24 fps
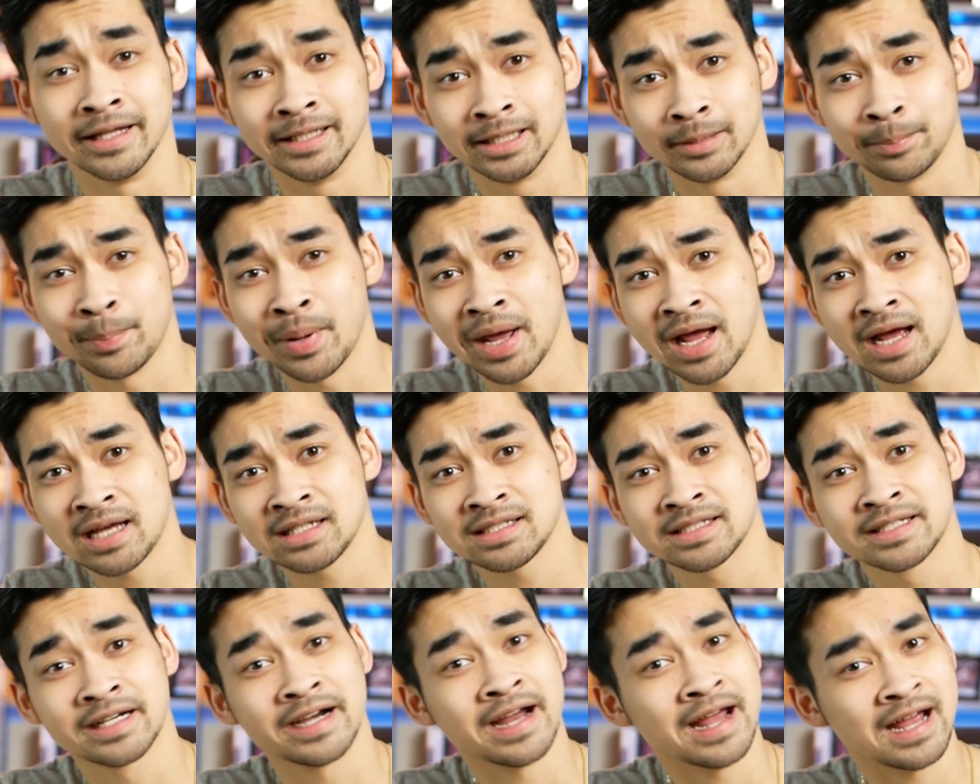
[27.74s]
In the past,
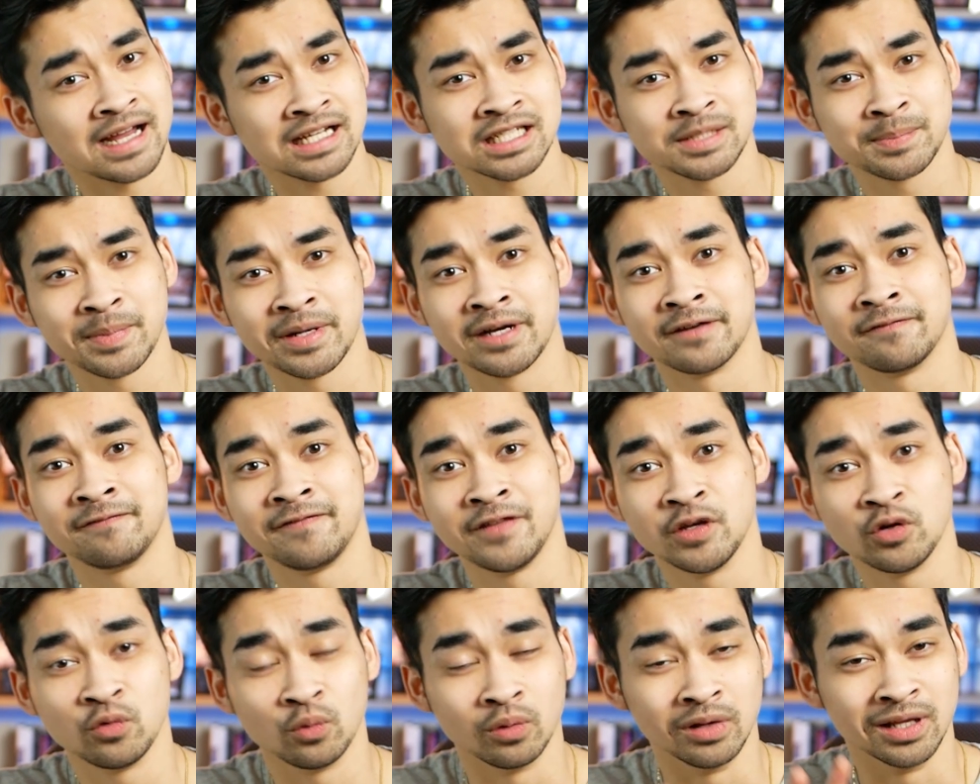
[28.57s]
there has been a
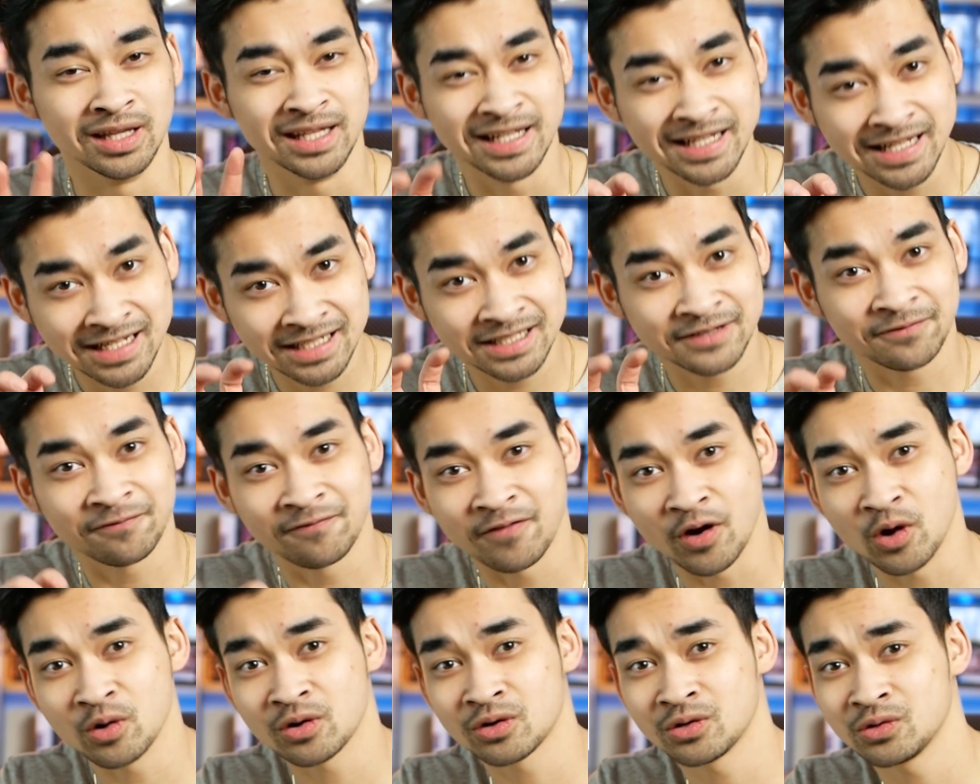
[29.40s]
few leaked
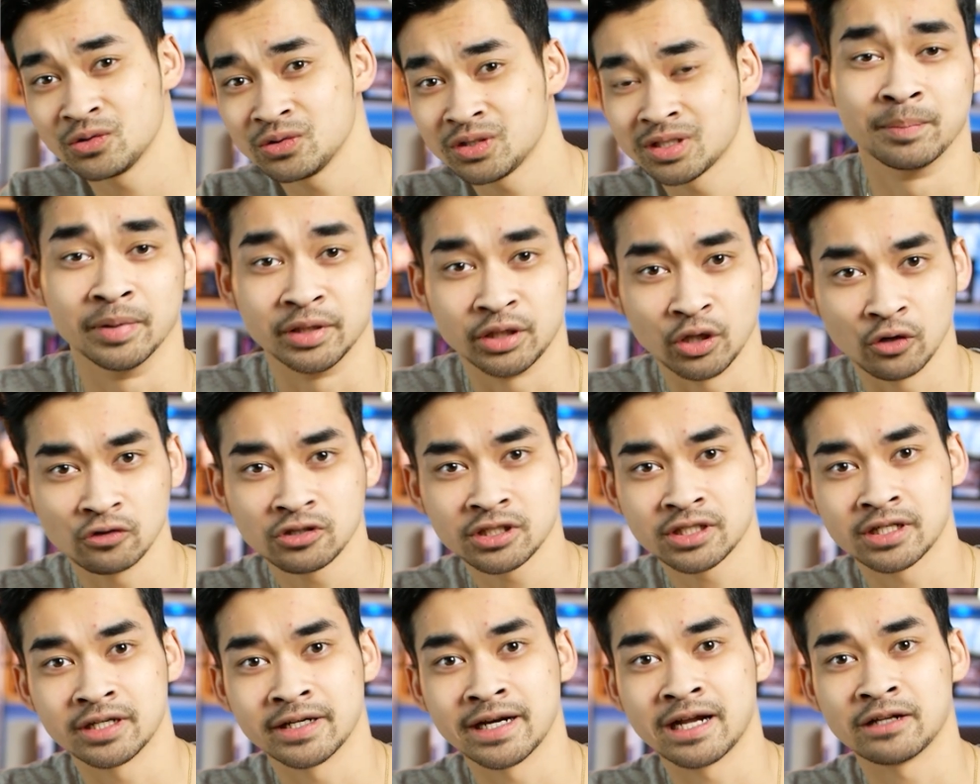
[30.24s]
photos, but those
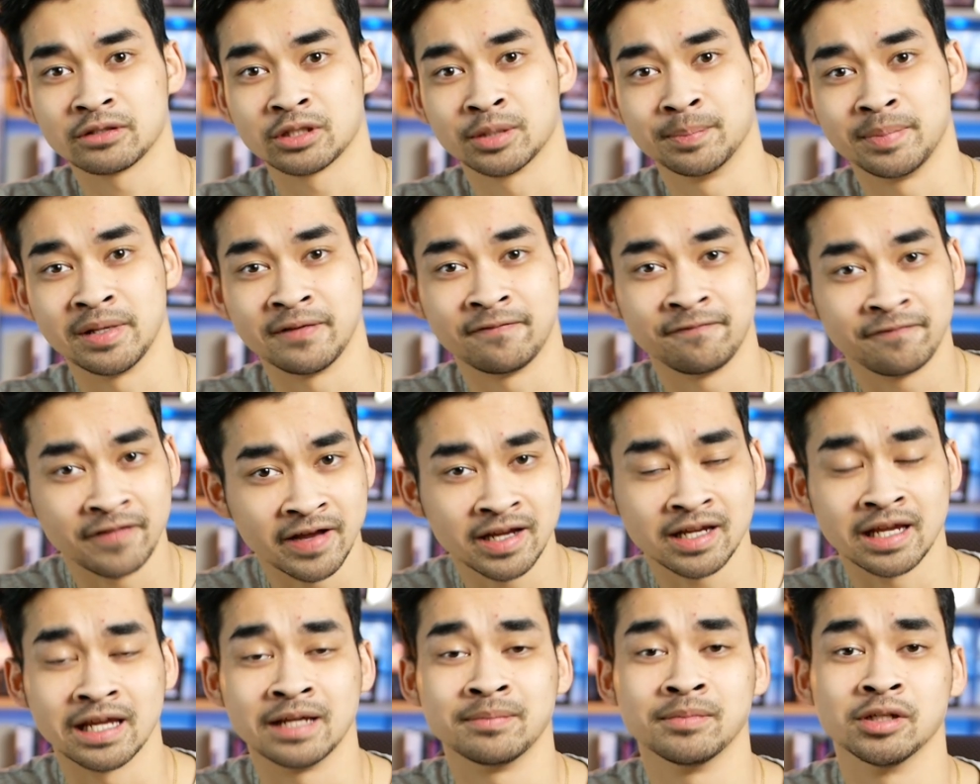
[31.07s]
turn out to be
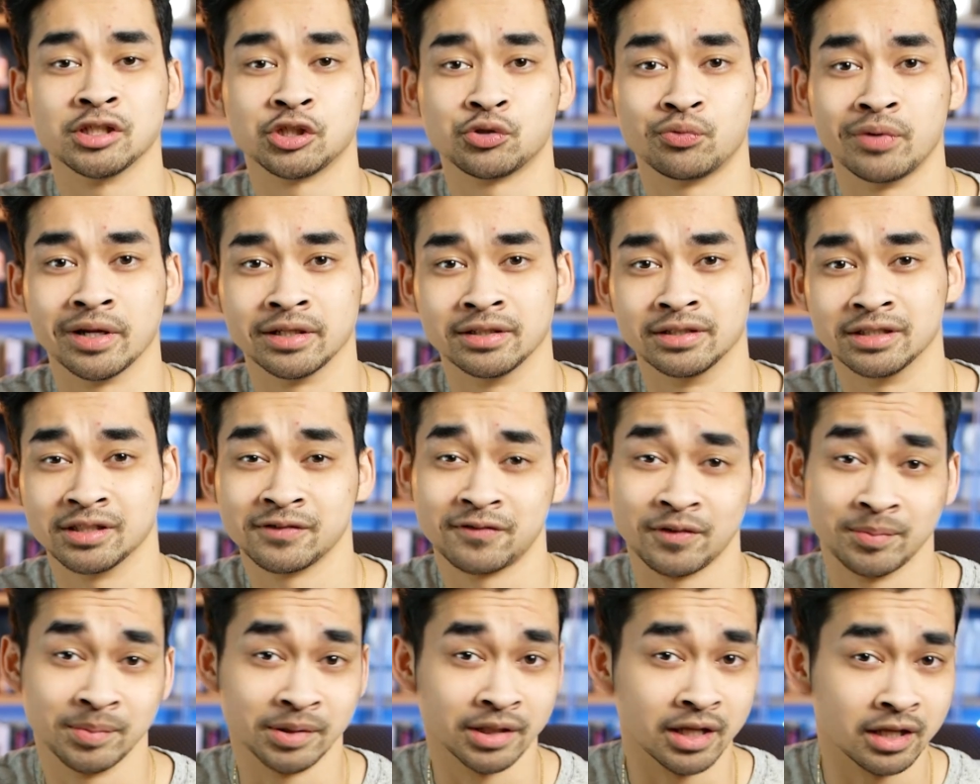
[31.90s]
fake image renders
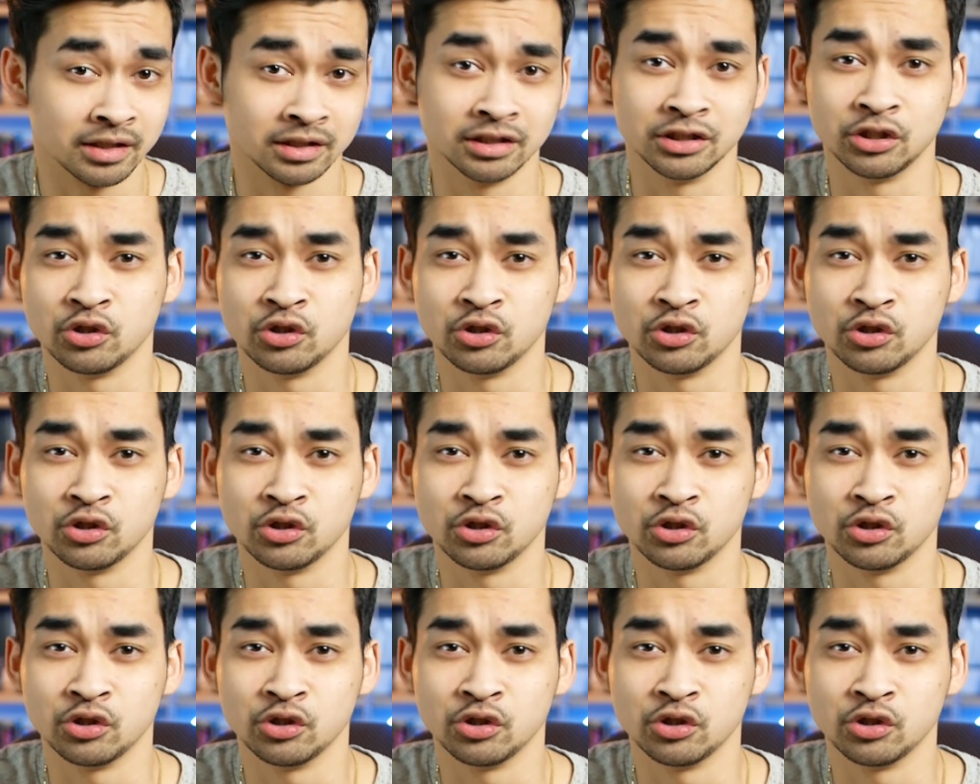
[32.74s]
from another